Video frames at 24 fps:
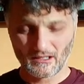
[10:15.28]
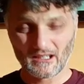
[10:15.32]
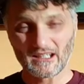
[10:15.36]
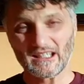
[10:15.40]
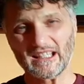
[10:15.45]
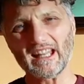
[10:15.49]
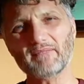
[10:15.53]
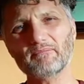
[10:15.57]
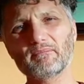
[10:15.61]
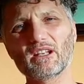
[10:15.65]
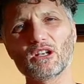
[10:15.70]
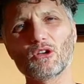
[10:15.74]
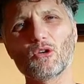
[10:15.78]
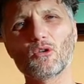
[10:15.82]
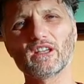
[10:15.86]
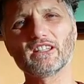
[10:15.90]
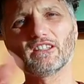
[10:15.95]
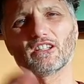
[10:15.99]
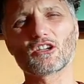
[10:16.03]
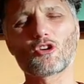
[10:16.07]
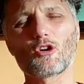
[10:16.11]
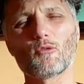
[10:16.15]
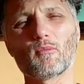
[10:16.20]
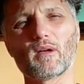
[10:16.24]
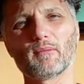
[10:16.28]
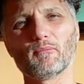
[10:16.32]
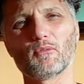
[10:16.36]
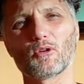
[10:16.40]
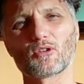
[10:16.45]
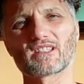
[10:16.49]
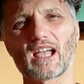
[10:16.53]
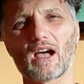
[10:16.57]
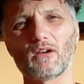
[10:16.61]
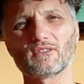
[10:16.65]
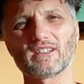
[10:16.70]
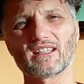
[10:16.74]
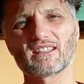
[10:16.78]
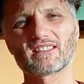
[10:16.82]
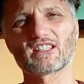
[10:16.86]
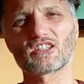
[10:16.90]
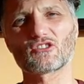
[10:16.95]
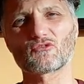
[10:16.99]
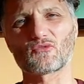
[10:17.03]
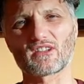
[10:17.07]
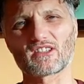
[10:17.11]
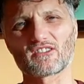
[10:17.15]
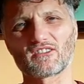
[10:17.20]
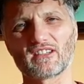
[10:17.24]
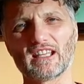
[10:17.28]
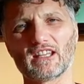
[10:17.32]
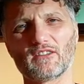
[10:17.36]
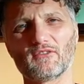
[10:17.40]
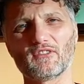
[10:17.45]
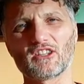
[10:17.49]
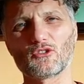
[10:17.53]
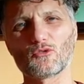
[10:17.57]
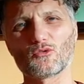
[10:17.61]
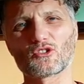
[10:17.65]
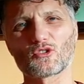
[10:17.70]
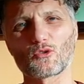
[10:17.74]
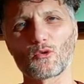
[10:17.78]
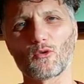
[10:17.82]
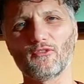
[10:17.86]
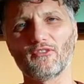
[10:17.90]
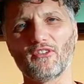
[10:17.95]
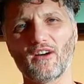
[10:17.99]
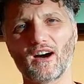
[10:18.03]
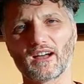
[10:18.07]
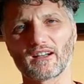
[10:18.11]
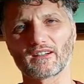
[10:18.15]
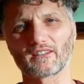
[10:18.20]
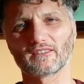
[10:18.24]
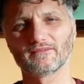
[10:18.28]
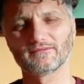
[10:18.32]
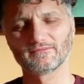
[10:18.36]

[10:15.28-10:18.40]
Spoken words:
Let me know in the comment box, how does this resonate with you so far?